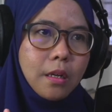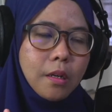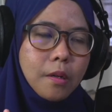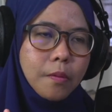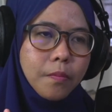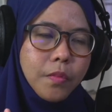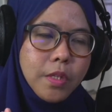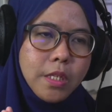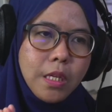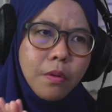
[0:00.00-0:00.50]

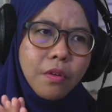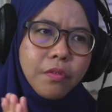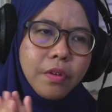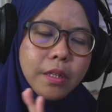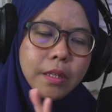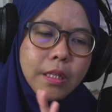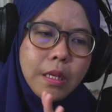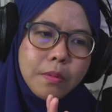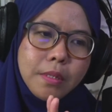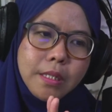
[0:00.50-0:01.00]
some of the
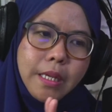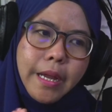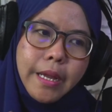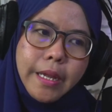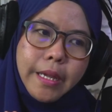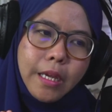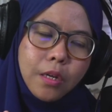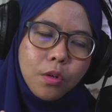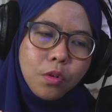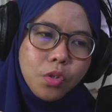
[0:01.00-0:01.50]
tips that I
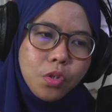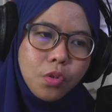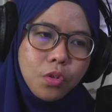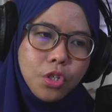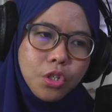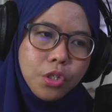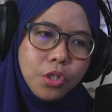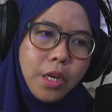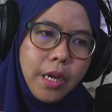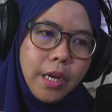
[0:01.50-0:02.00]
can also
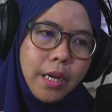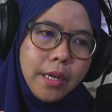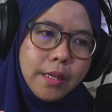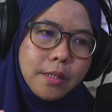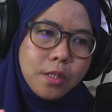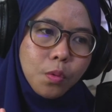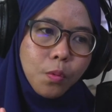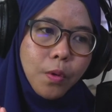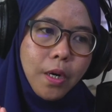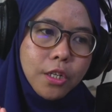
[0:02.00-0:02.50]
share
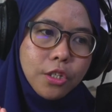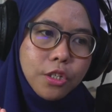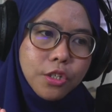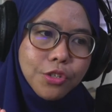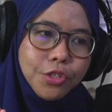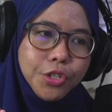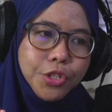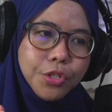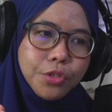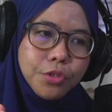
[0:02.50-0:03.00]
is what
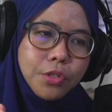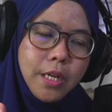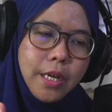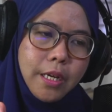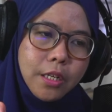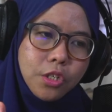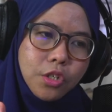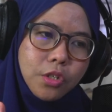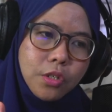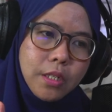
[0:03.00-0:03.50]
you should
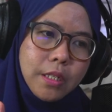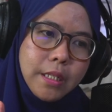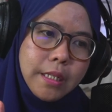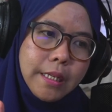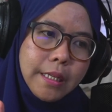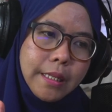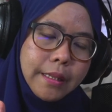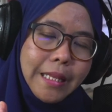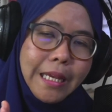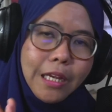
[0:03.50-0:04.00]

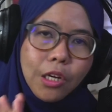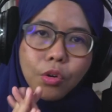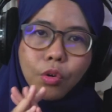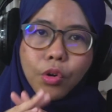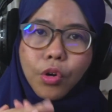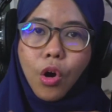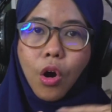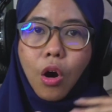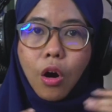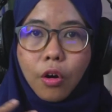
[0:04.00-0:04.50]
actually take
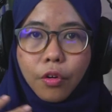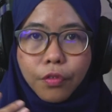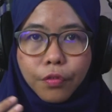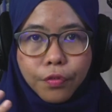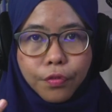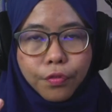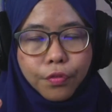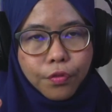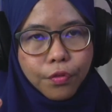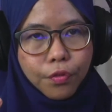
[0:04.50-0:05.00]
note of
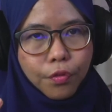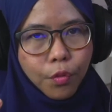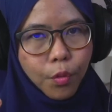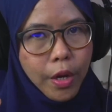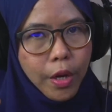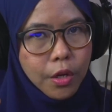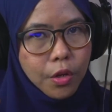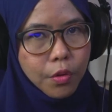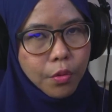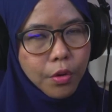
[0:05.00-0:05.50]

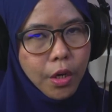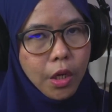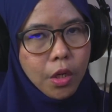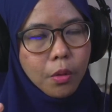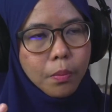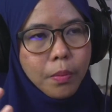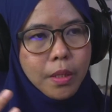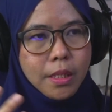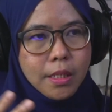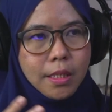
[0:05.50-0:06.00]
when you run
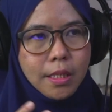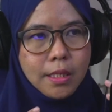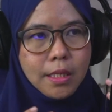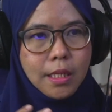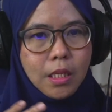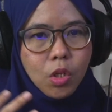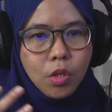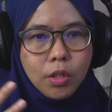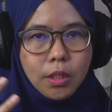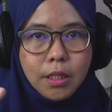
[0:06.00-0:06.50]
your business
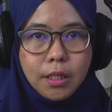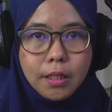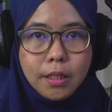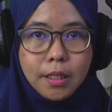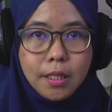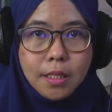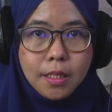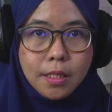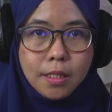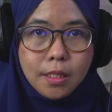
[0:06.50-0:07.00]
in your
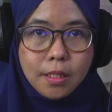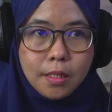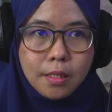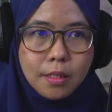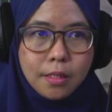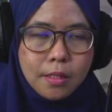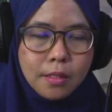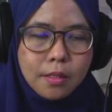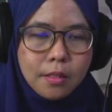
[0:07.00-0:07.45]
30s.